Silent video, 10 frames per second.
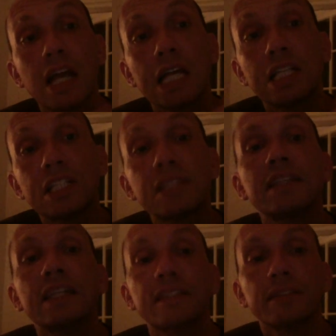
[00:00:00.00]

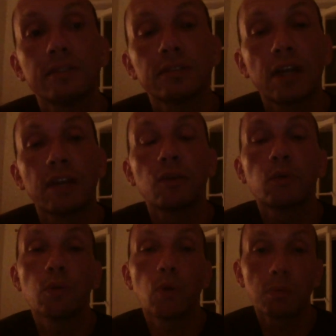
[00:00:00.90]
just isn't, and that
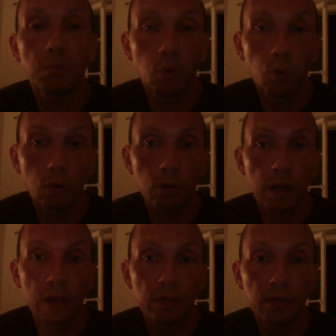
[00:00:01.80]
we want more.
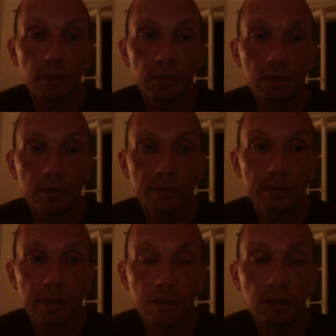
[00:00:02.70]
And
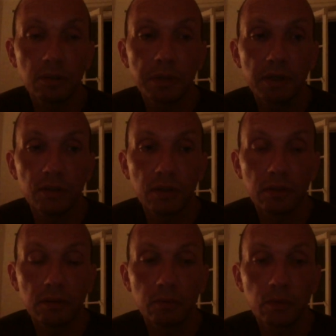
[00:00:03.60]
it's a little bit of
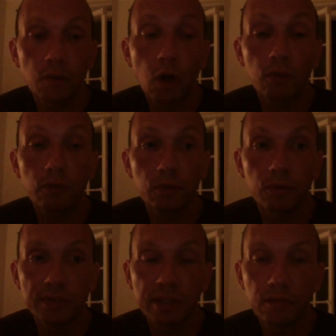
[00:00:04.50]
a, we've gone through
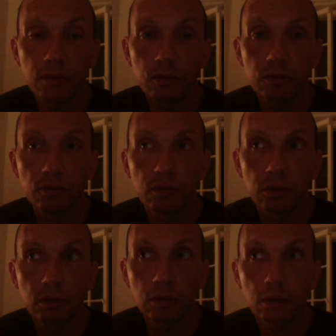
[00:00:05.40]
the Seven of
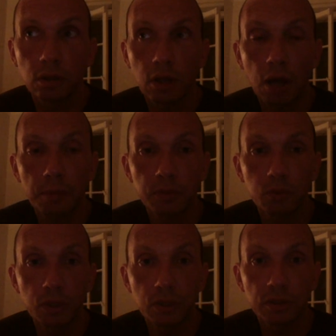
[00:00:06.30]

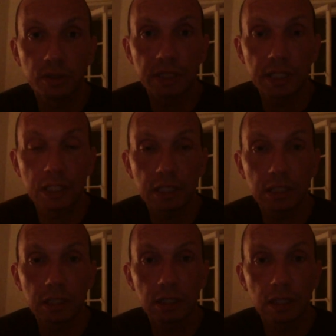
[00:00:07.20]
Cups, which is
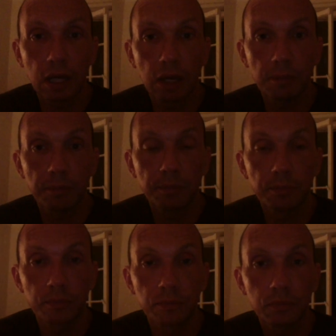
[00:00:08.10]
the
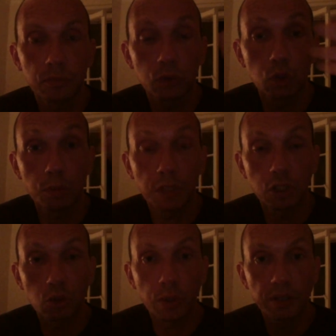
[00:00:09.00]
too many
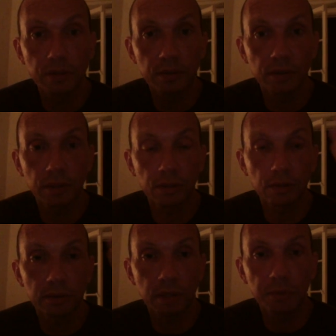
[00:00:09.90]
choices,
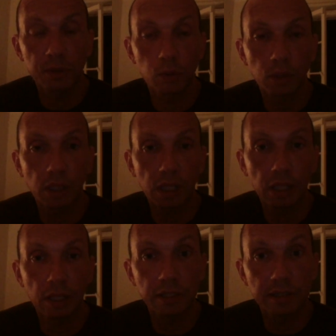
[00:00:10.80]
and
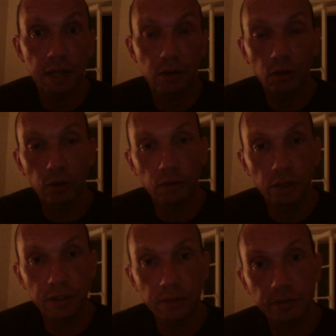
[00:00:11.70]
subsequently, is that all there
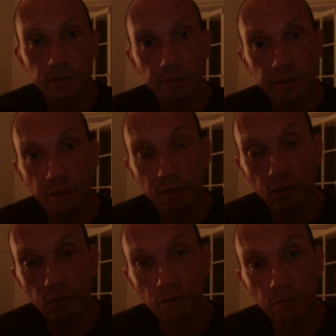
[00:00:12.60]
is? Seven
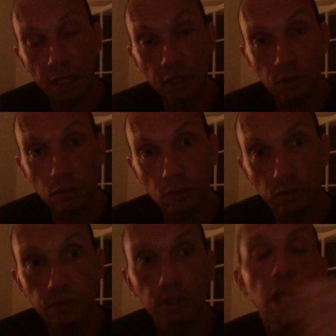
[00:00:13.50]
of Pentacles.